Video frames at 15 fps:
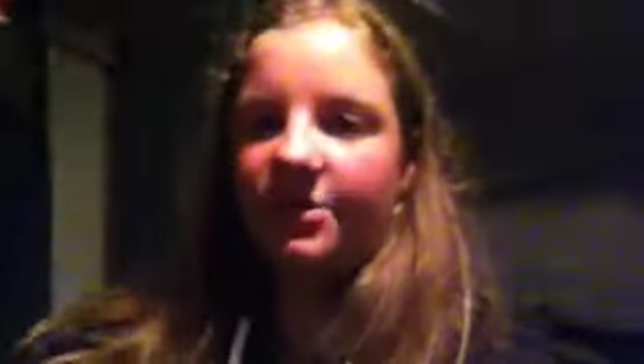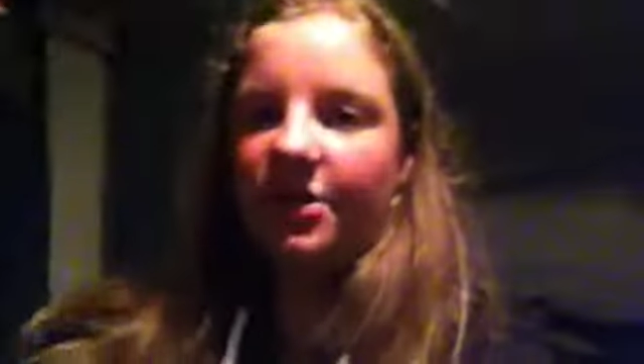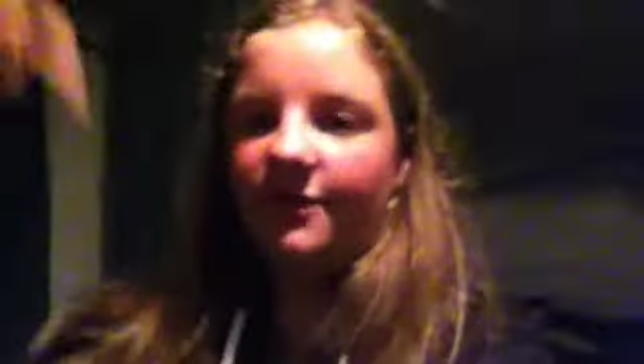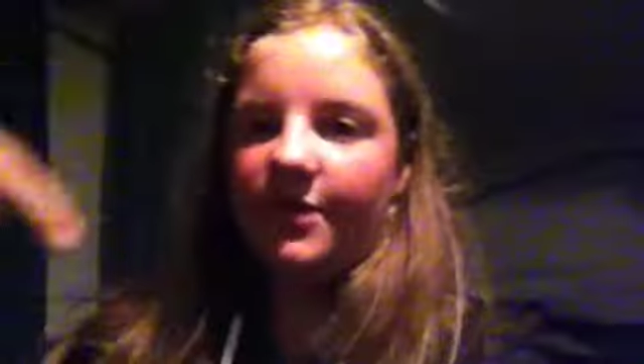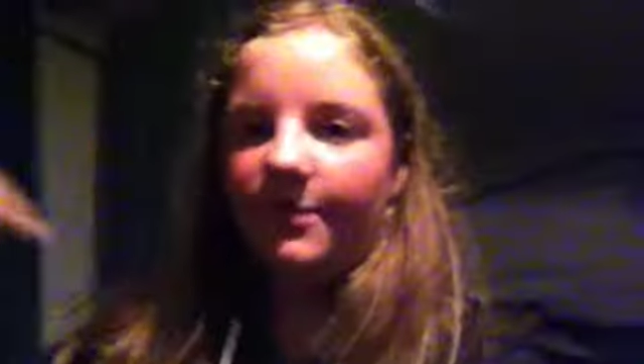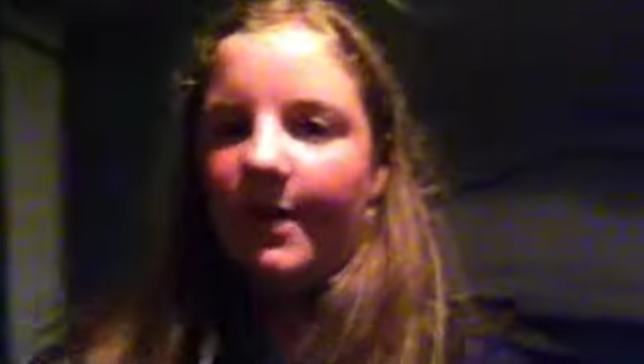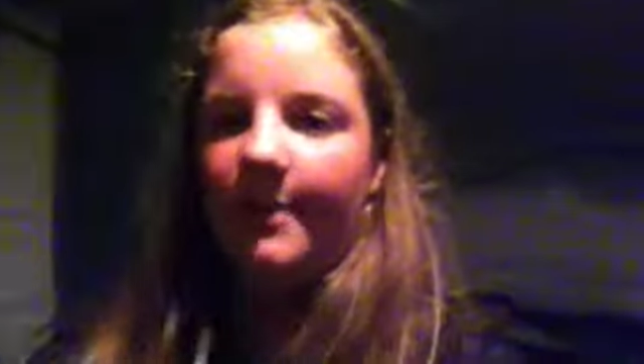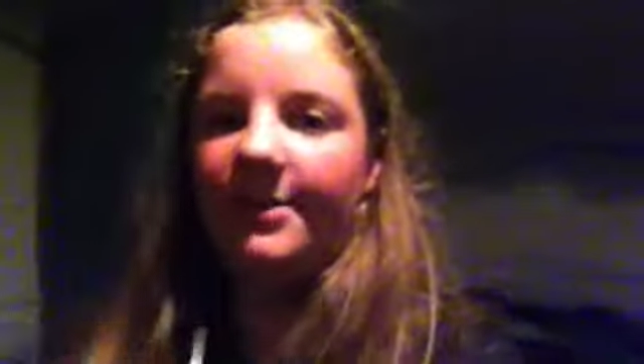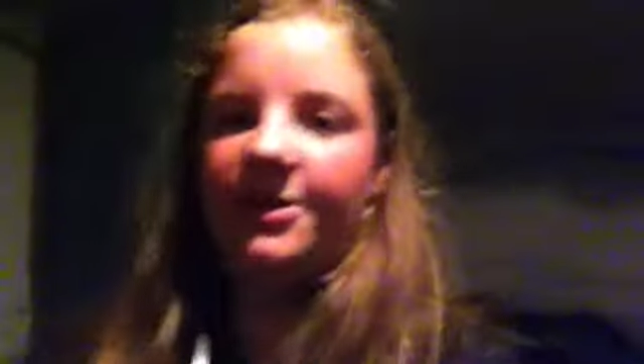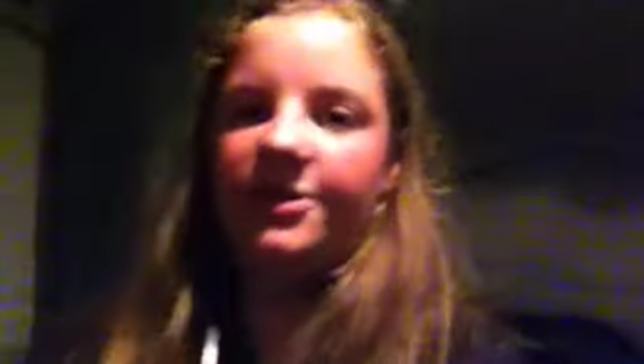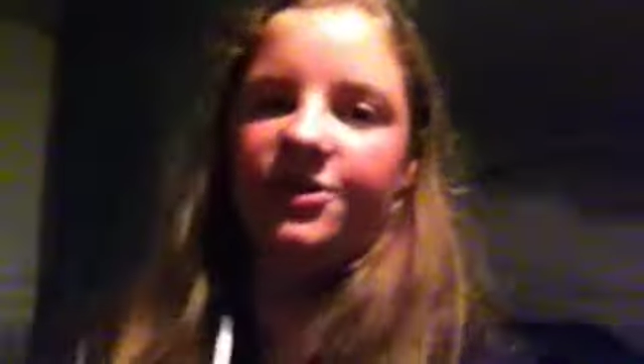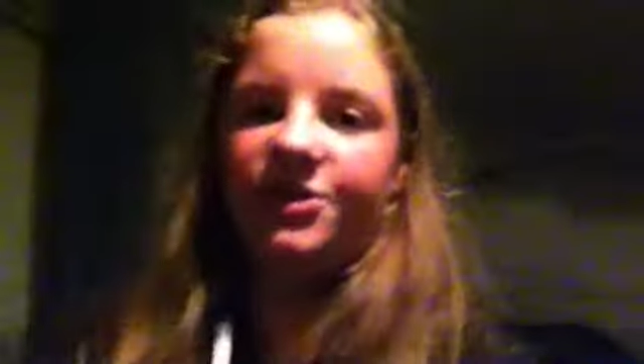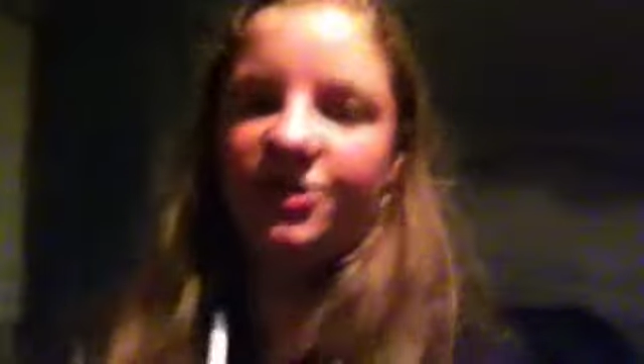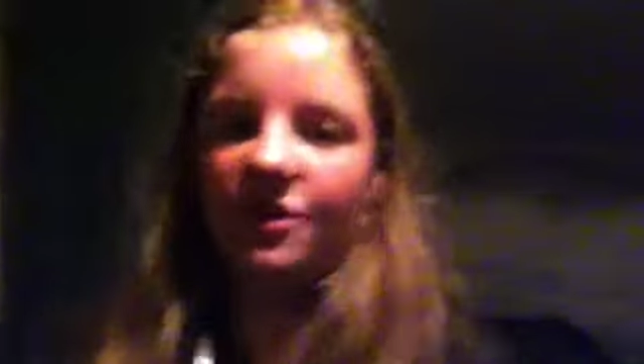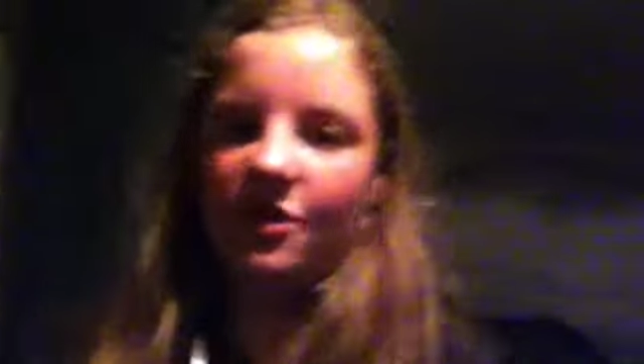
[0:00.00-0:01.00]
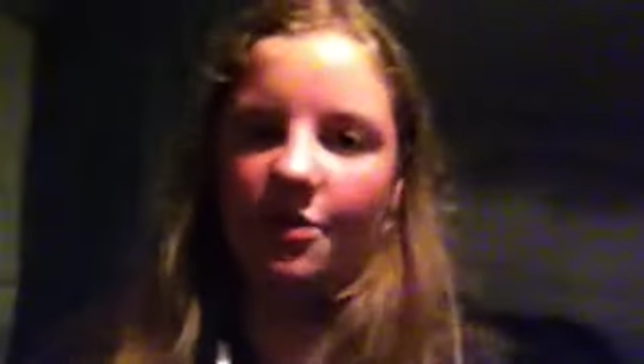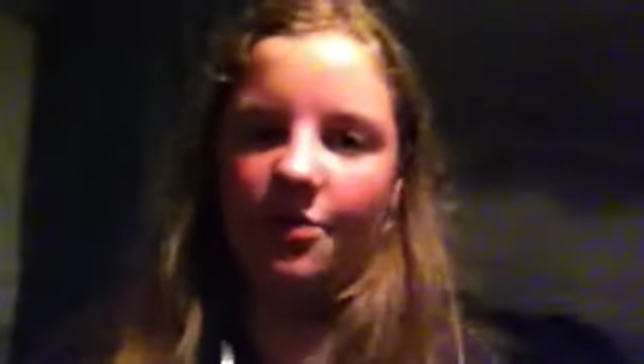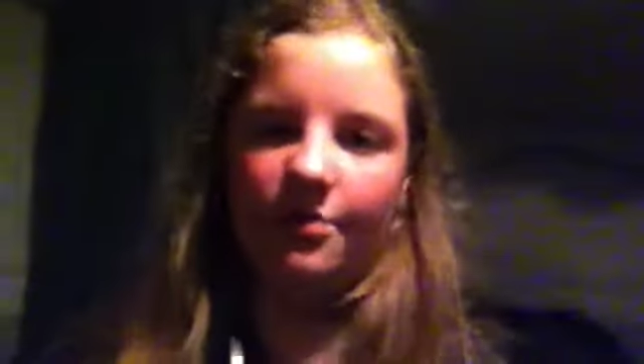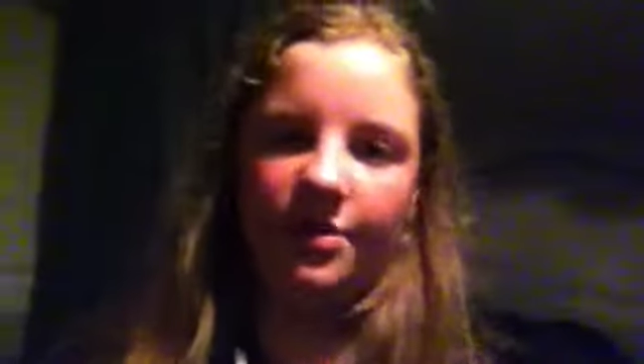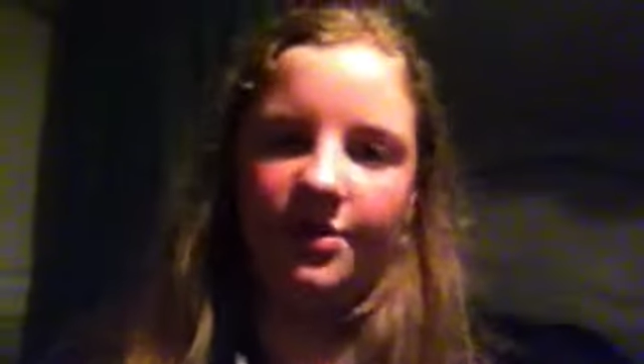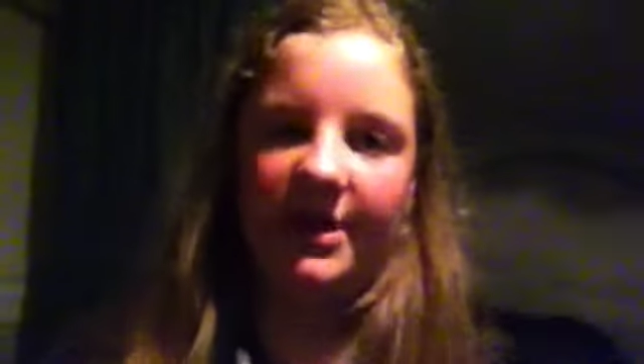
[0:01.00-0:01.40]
below if you want me to show you